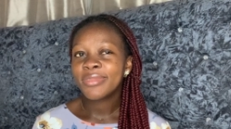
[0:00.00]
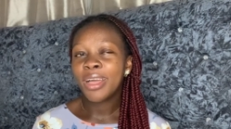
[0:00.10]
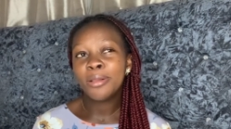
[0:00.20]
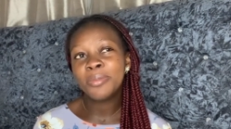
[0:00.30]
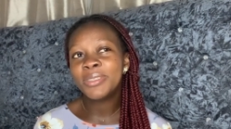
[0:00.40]

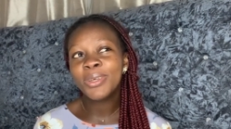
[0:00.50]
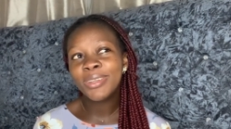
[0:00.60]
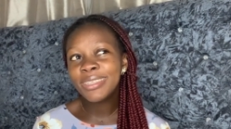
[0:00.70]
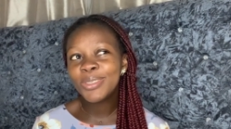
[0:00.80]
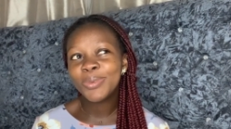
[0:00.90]
I'll be
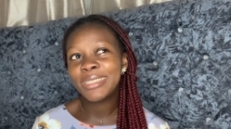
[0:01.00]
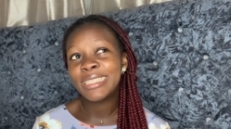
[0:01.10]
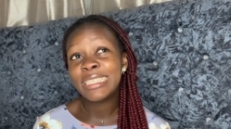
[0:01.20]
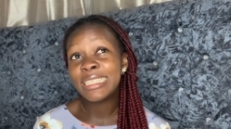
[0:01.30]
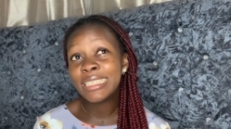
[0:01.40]
turning
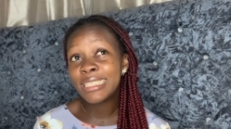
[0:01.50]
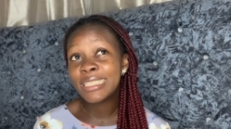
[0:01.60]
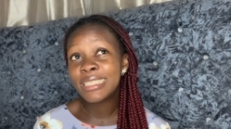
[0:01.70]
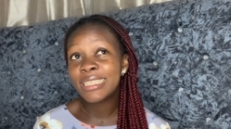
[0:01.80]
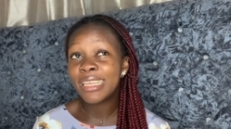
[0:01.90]
20
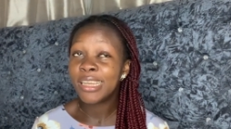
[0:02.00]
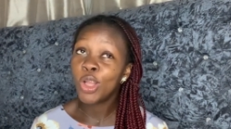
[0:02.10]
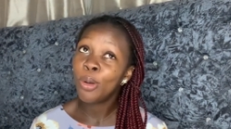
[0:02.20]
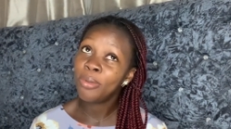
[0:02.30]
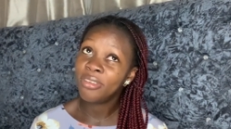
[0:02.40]
this in a
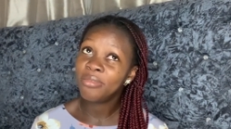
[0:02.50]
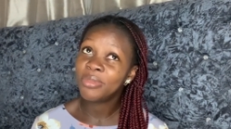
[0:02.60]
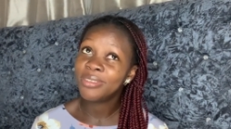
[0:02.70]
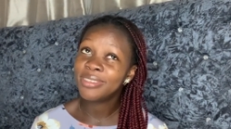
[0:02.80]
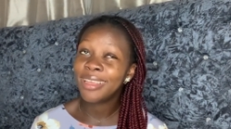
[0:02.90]
couple of
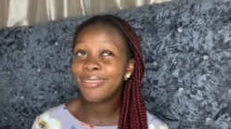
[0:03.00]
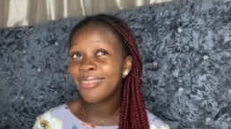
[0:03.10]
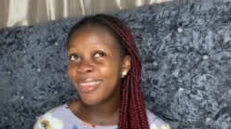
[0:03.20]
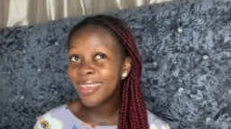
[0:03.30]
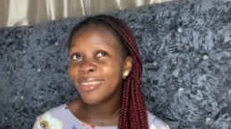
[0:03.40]
months. I
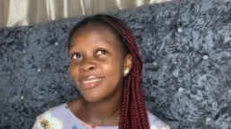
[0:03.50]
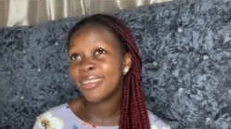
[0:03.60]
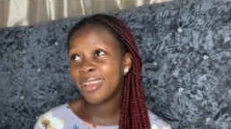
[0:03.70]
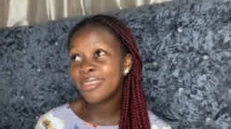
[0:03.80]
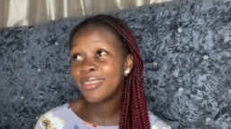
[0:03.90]
think it's
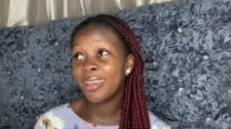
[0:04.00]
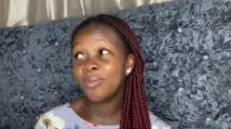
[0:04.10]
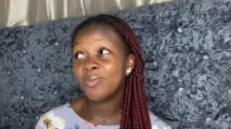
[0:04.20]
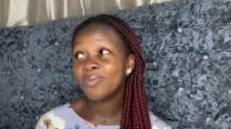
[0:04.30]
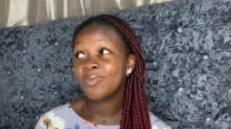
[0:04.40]
high
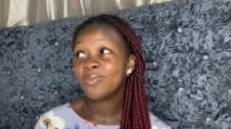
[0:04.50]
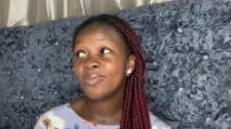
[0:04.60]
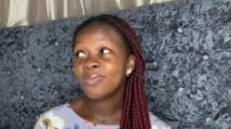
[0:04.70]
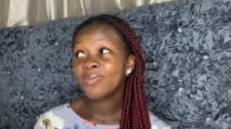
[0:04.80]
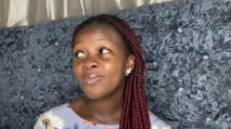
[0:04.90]
time
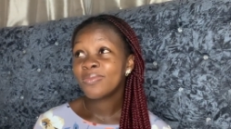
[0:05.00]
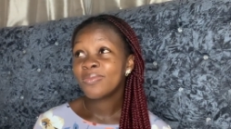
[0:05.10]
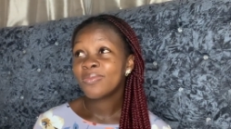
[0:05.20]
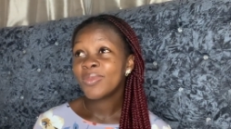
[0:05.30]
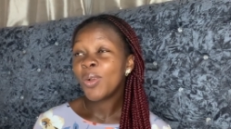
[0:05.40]

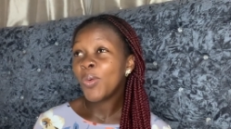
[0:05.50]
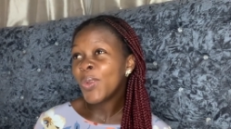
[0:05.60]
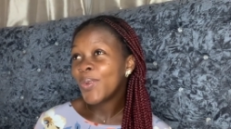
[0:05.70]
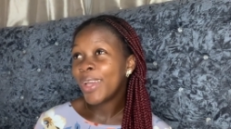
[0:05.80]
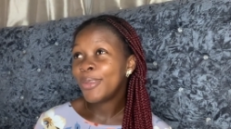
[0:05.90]
what
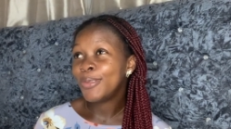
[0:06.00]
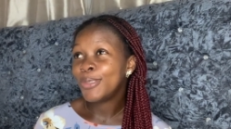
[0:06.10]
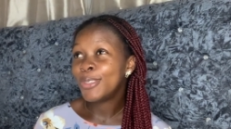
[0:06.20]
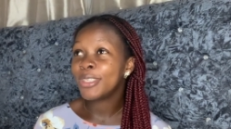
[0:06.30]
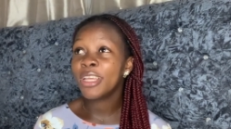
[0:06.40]
do I do?
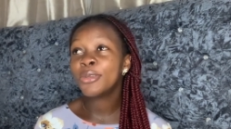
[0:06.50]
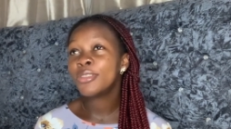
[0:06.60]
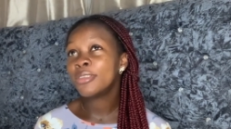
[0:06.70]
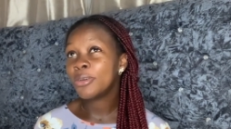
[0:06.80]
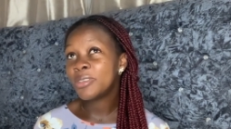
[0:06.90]
Should I go
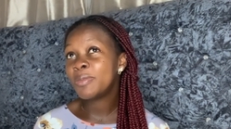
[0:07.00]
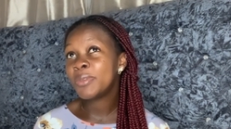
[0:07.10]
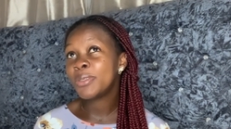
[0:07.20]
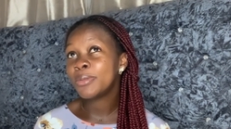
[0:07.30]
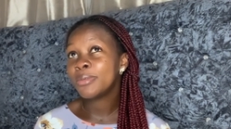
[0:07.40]
to the
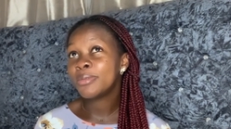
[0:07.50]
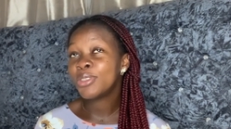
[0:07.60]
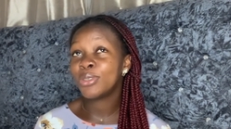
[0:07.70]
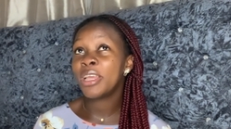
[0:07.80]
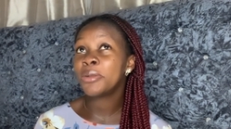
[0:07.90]
hospital?
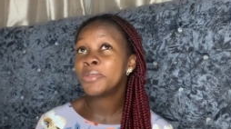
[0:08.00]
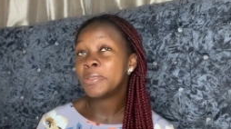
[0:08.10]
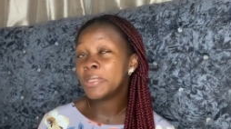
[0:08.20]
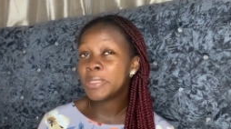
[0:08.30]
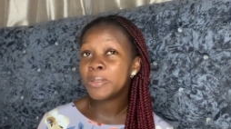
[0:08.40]
Should I go to
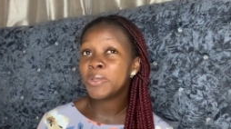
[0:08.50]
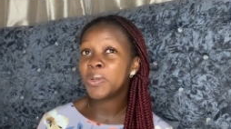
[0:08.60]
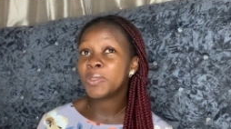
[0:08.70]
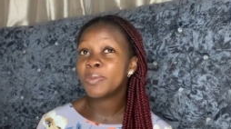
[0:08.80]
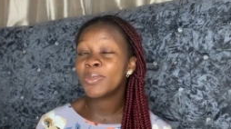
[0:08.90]
this new
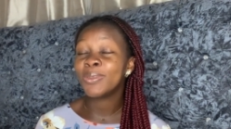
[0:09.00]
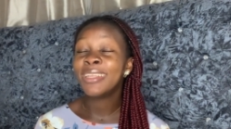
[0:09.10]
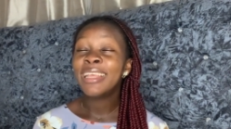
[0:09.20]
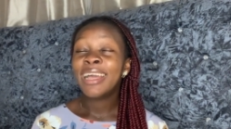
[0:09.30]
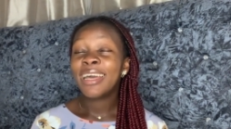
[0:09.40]
hospital?
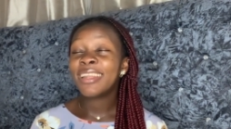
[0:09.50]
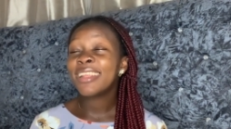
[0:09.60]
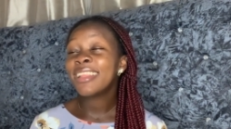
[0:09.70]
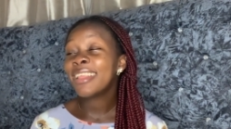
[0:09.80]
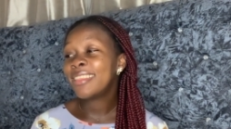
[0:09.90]
And
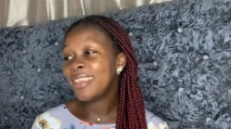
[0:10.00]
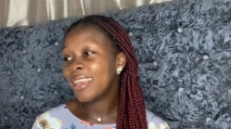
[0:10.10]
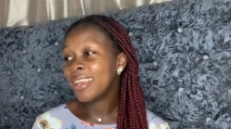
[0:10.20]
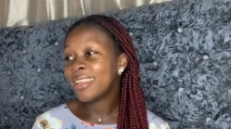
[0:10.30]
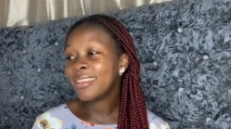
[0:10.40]
another
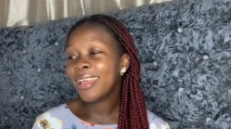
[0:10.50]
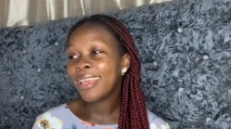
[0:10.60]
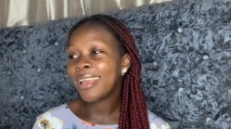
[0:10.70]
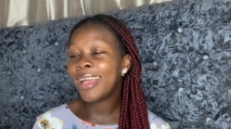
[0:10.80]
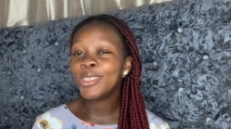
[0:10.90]
thing,
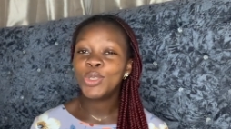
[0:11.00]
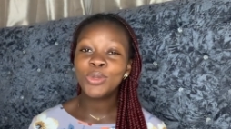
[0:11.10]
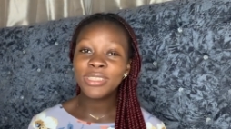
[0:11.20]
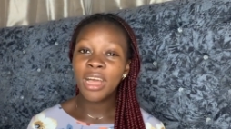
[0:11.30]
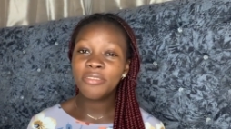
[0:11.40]
like I
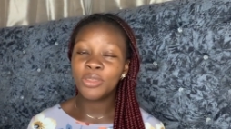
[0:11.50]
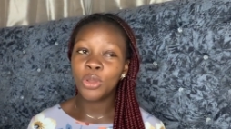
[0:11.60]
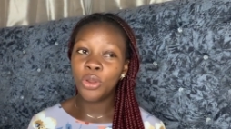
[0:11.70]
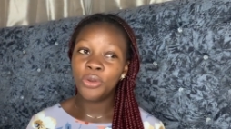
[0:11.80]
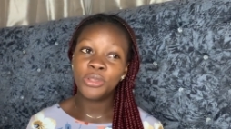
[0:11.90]
don't have the
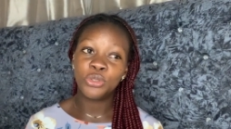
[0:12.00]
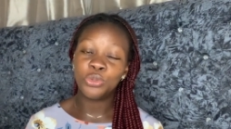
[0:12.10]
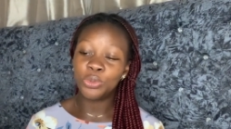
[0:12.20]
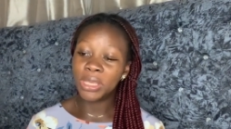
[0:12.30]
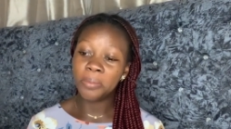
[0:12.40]
courage
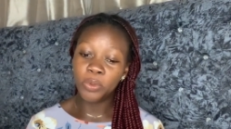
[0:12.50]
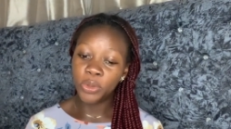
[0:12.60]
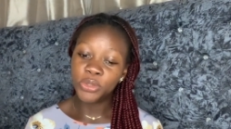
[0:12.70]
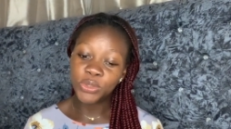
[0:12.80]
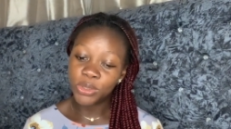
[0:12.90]
to keep
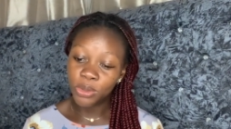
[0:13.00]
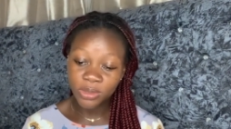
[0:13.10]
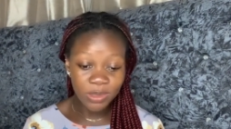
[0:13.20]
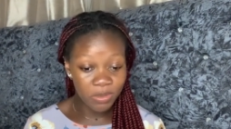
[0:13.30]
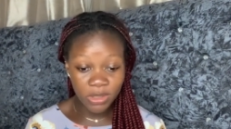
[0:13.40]
going to the
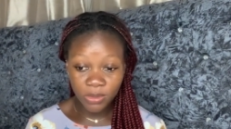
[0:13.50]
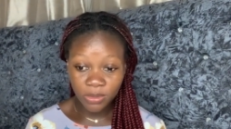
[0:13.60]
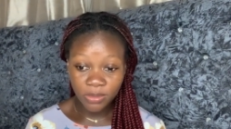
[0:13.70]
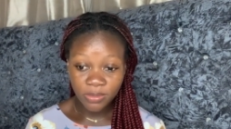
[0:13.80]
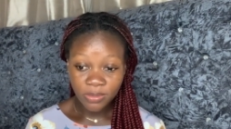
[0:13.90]
hospital.
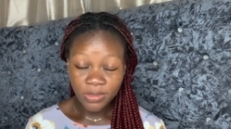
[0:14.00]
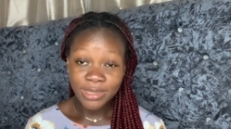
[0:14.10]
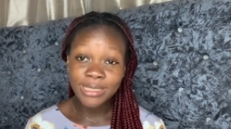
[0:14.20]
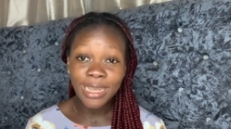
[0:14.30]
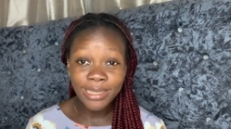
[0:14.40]

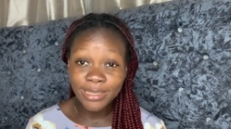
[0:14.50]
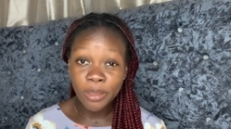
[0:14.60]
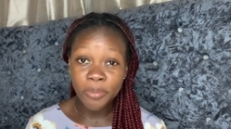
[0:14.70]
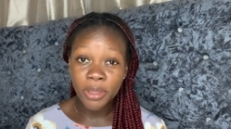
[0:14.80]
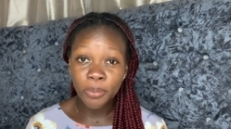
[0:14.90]
That is a
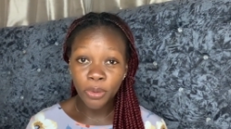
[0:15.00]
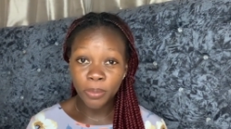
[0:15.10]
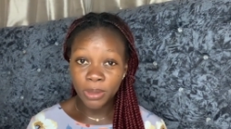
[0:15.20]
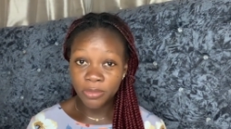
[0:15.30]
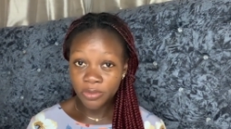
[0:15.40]
big
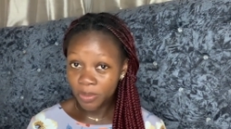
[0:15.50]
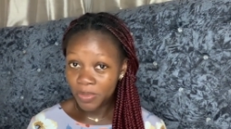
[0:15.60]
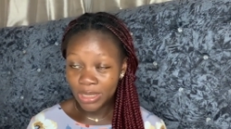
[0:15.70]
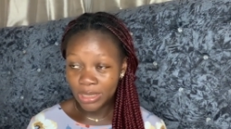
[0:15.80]
problem for me.